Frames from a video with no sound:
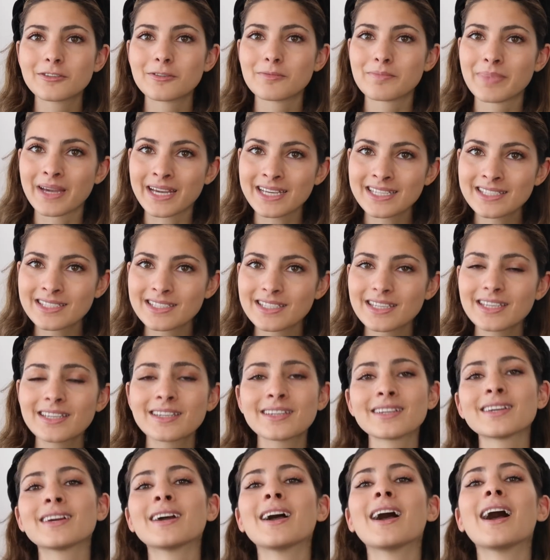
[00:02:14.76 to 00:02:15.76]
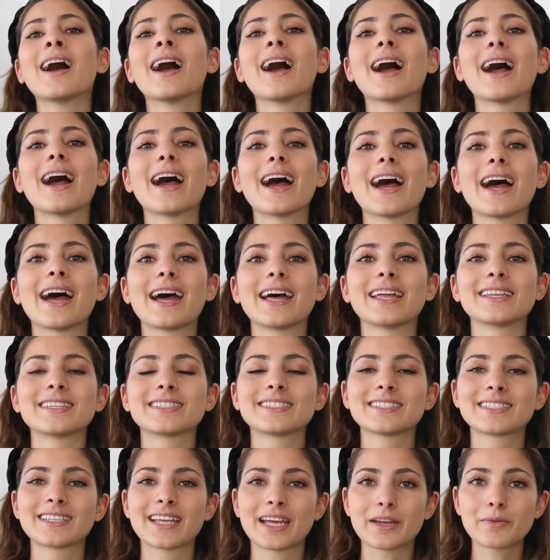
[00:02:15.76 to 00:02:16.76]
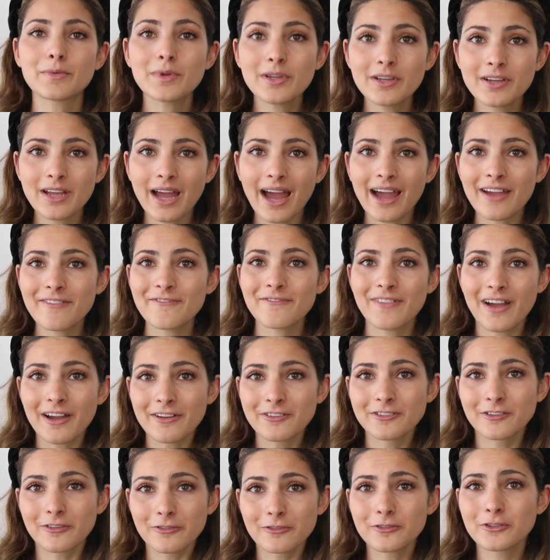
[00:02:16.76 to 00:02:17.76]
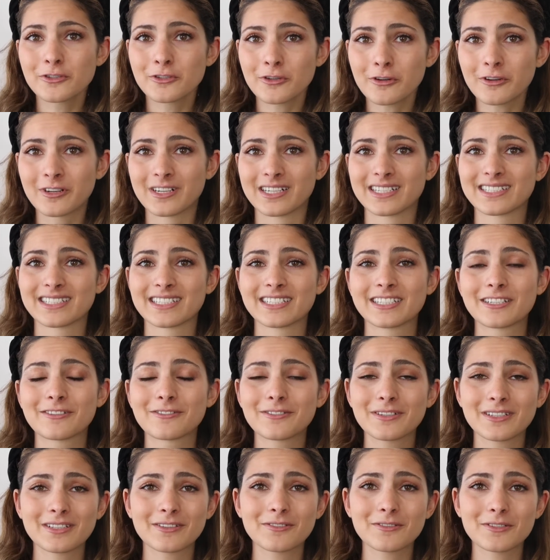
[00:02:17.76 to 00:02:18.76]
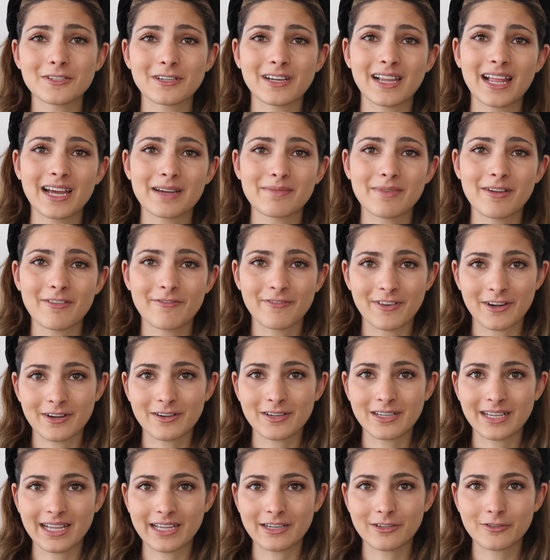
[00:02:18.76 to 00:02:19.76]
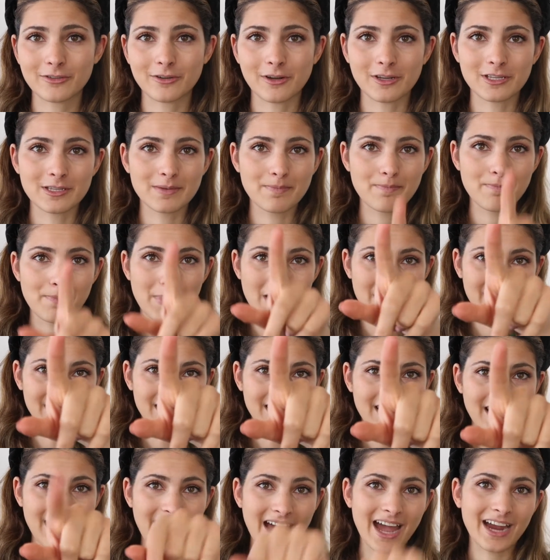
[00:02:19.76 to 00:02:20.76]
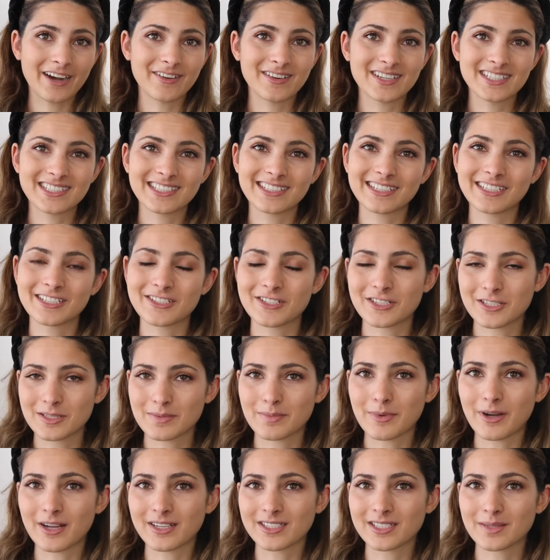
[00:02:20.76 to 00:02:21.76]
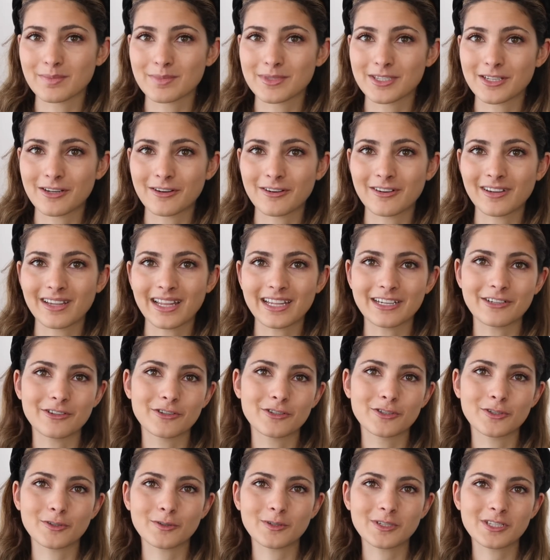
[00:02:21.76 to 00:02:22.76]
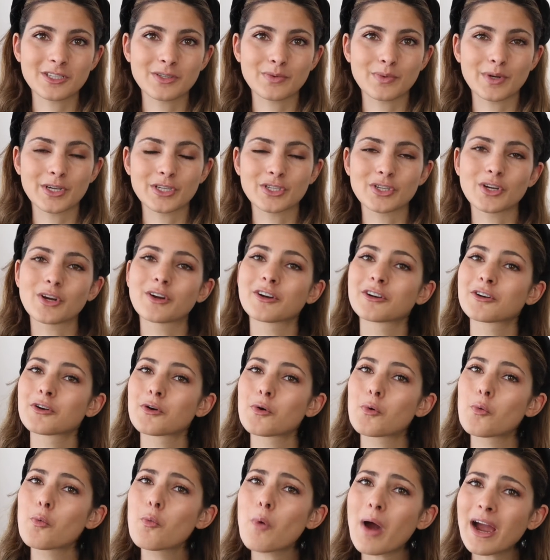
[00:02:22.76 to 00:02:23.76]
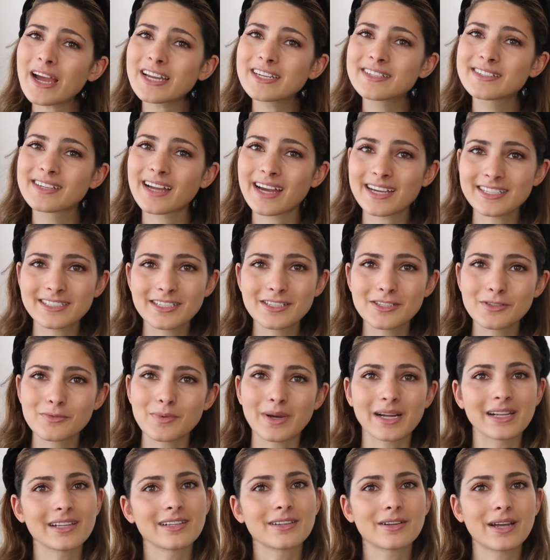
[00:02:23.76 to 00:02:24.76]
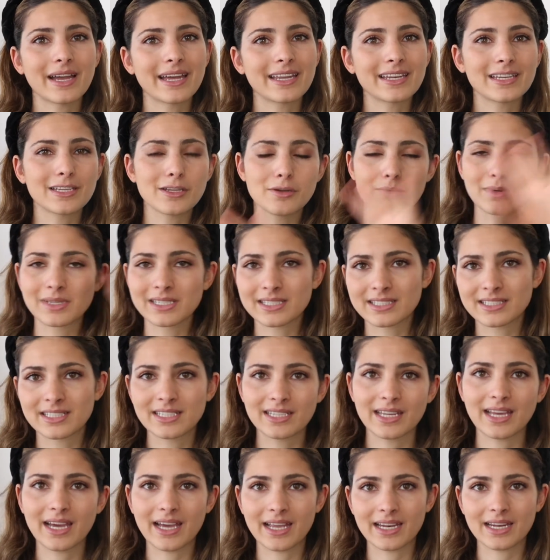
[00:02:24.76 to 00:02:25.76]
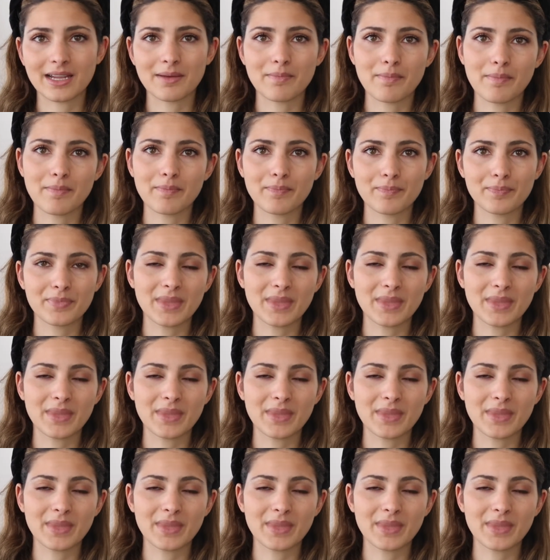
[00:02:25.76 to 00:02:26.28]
Basic. And then I found those shorts, and those are like my favorite leather shorts. But I recently just bought some Zara leather shorts, which are quite nice as well, and you will see that in